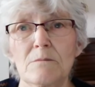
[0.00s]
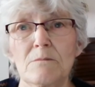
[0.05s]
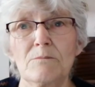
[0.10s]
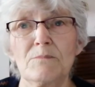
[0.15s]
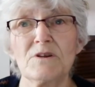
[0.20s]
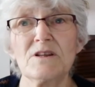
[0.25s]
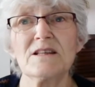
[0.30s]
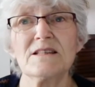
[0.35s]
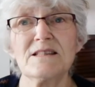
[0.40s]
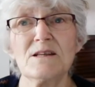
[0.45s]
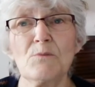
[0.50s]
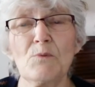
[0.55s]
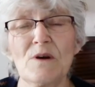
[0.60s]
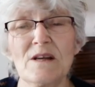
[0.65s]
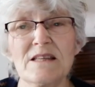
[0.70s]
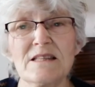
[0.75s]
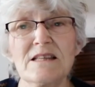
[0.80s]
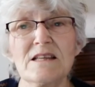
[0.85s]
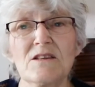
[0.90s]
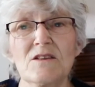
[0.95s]
But as he
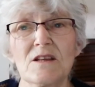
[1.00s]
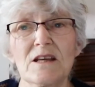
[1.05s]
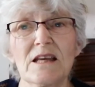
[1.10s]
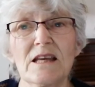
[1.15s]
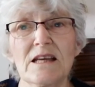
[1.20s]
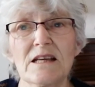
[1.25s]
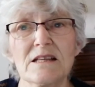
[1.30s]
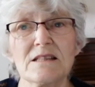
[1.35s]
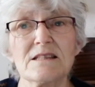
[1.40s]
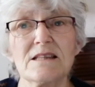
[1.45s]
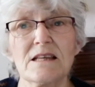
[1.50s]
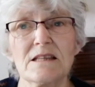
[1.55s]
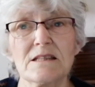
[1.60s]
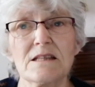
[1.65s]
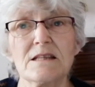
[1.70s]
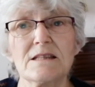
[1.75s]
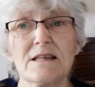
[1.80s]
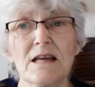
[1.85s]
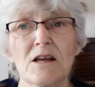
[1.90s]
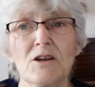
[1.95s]
went in, the king said
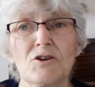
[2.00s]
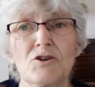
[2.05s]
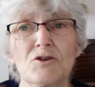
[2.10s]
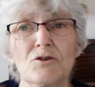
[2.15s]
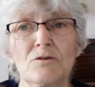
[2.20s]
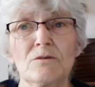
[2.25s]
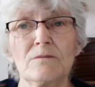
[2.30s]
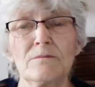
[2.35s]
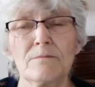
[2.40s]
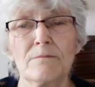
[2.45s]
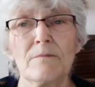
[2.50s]
to Daniel,